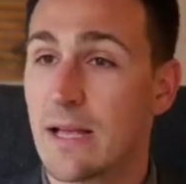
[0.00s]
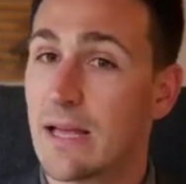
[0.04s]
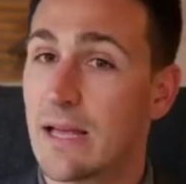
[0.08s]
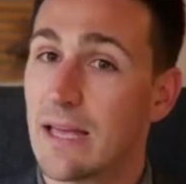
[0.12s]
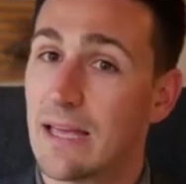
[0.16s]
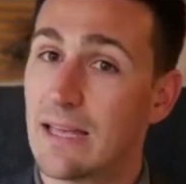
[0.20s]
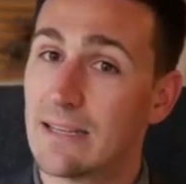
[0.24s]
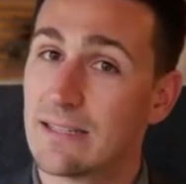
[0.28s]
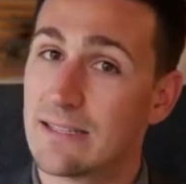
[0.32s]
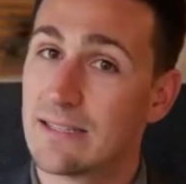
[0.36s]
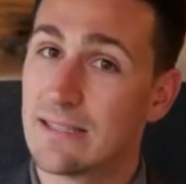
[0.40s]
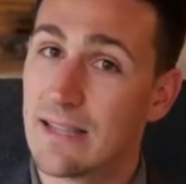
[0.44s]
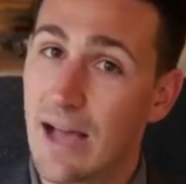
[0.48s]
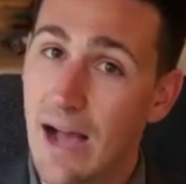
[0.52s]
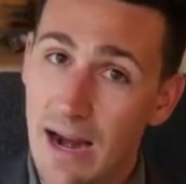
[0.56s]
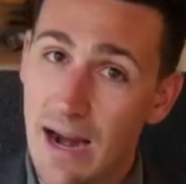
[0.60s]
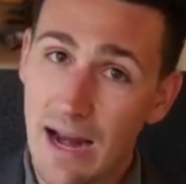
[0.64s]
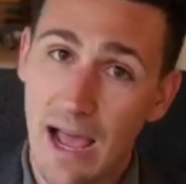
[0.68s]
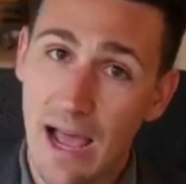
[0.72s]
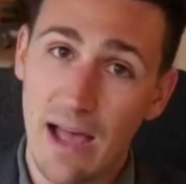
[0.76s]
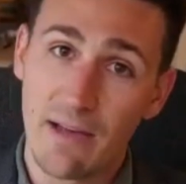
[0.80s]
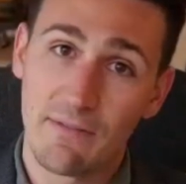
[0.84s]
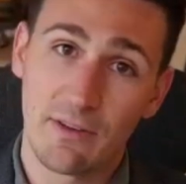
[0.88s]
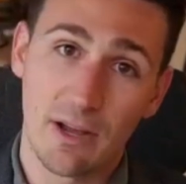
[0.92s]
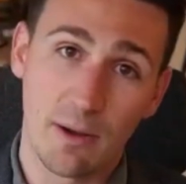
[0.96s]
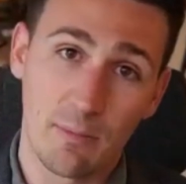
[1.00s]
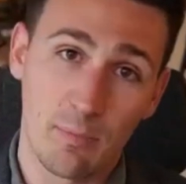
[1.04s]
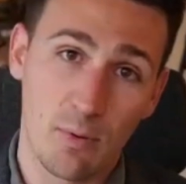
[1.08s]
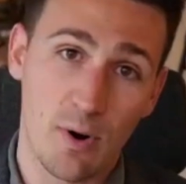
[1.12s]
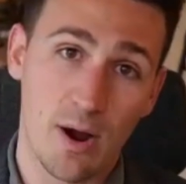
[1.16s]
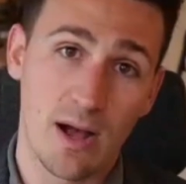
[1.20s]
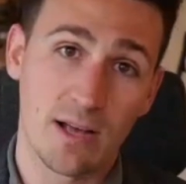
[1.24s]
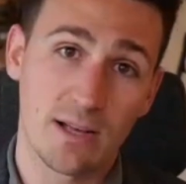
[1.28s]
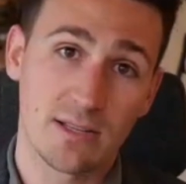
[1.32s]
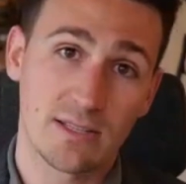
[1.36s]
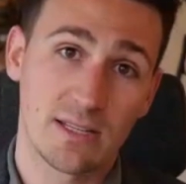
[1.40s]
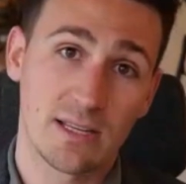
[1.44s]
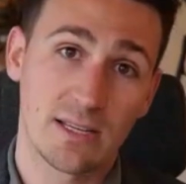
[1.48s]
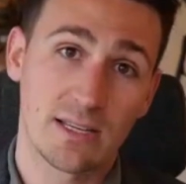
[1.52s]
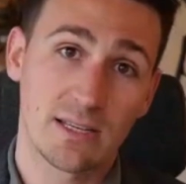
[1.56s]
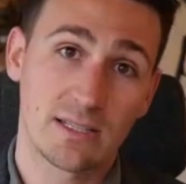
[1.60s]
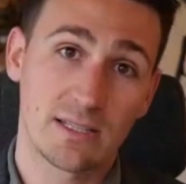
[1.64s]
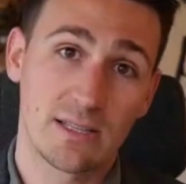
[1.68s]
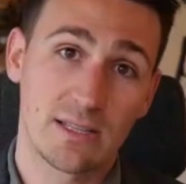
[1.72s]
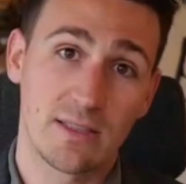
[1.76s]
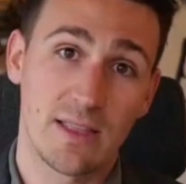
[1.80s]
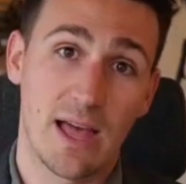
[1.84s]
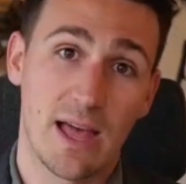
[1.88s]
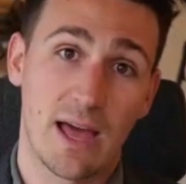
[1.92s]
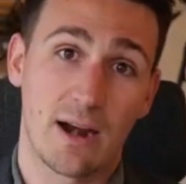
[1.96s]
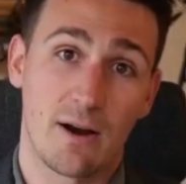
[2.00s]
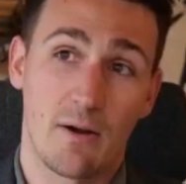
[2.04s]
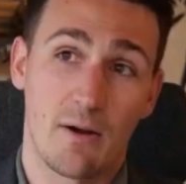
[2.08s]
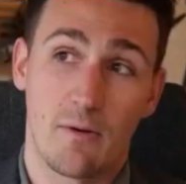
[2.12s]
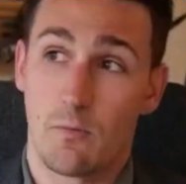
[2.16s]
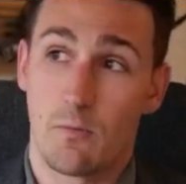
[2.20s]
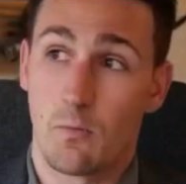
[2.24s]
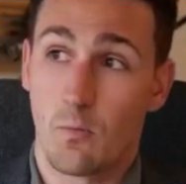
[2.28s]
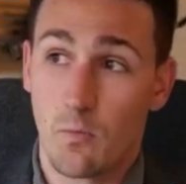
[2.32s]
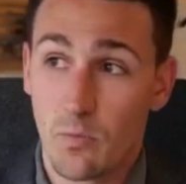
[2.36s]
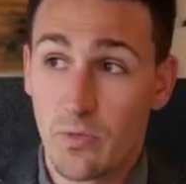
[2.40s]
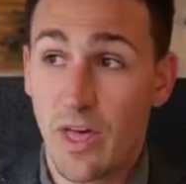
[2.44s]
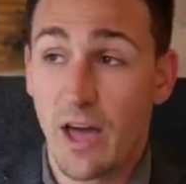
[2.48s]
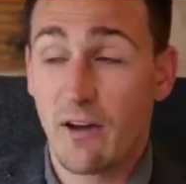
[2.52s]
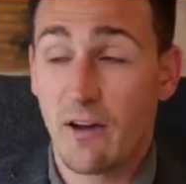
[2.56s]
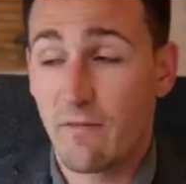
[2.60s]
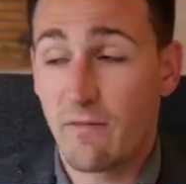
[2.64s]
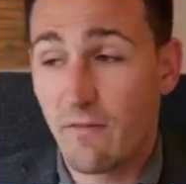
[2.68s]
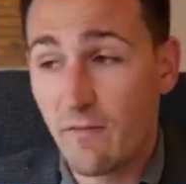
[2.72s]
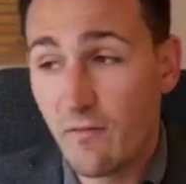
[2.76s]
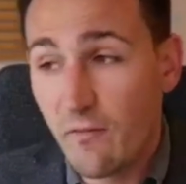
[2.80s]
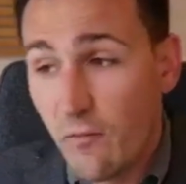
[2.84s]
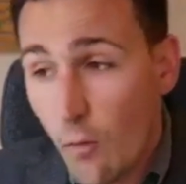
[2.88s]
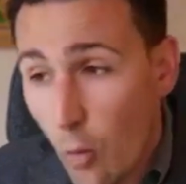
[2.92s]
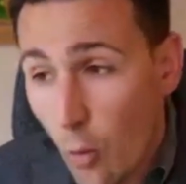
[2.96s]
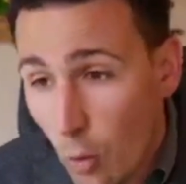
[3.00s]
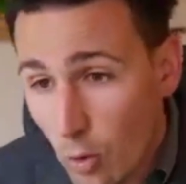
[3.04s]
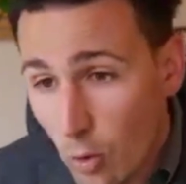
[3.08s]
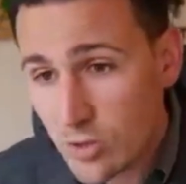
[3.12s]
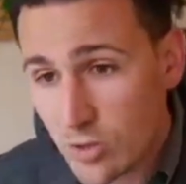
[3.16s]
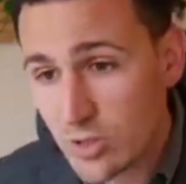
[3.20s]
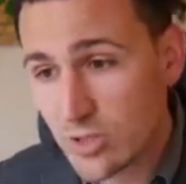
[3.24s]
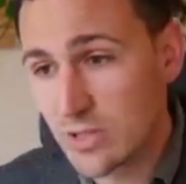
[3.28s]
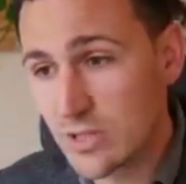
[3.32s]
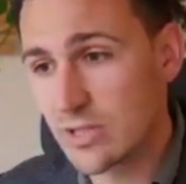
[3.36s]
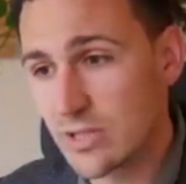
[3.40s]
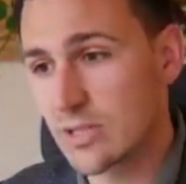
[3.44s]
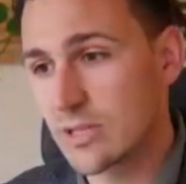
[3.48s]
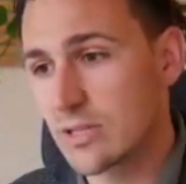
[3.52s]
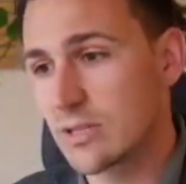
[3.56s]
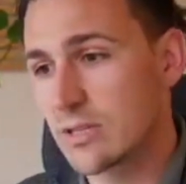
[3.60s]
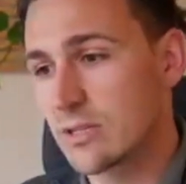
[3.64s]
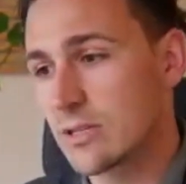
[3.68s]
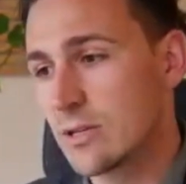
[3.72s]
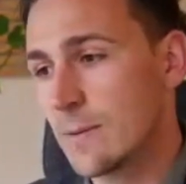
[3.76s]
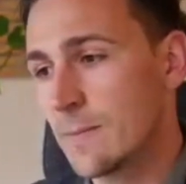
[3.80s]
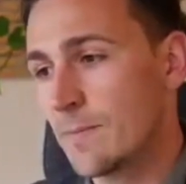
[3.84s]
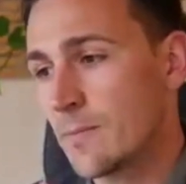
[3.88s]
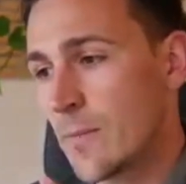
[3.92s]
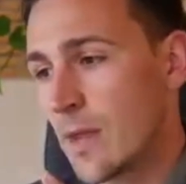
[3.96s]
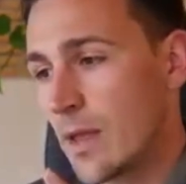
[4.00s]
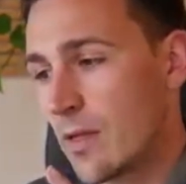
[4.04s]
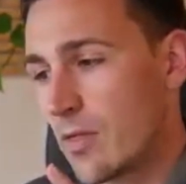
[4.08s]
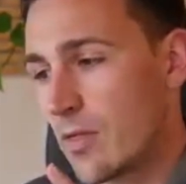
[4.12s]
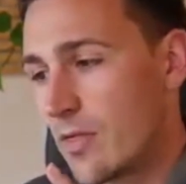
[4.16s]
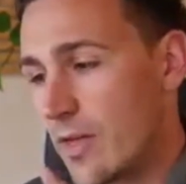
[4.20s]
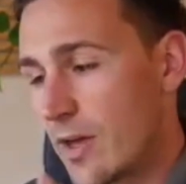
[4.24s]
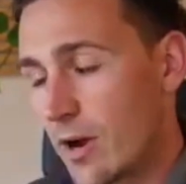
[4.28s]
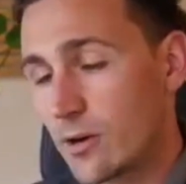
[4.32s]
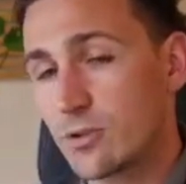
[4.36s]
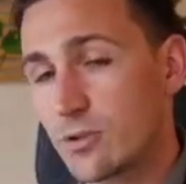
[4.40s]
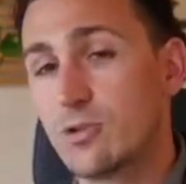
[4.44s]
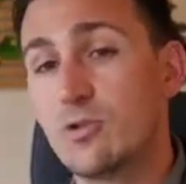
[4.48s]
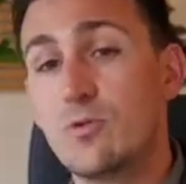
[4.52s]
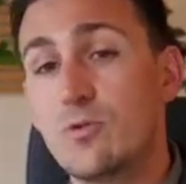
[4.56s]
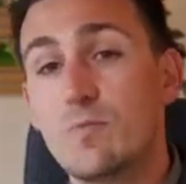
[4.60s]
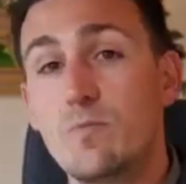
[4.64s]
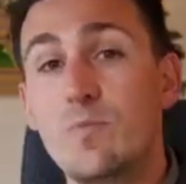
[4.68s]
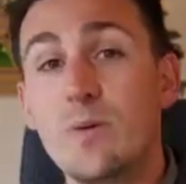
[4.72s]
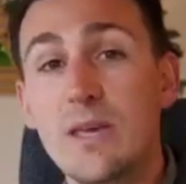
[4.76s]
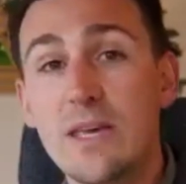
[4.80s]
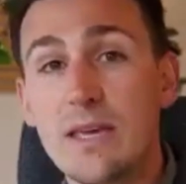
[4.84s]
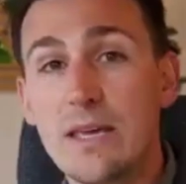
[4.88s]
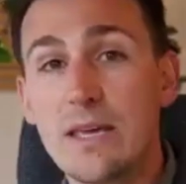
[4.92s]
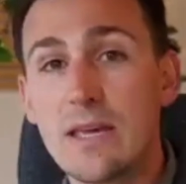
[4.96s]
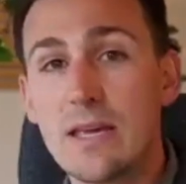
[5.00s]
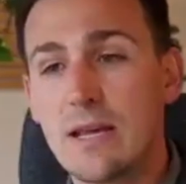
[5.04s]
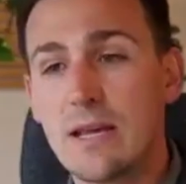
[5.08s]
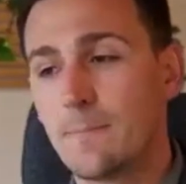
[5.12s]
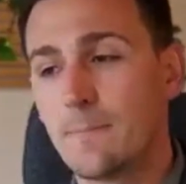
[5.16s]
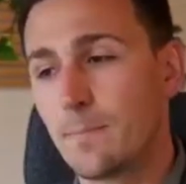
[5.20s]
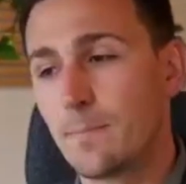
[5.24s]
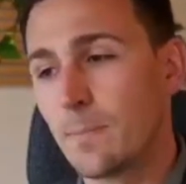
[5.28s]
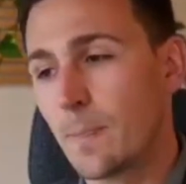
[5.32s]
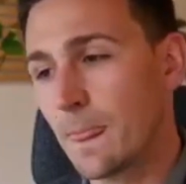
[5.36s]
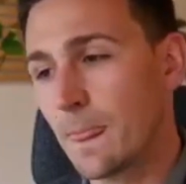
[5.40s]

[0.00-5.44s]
is not having a process that forces there to be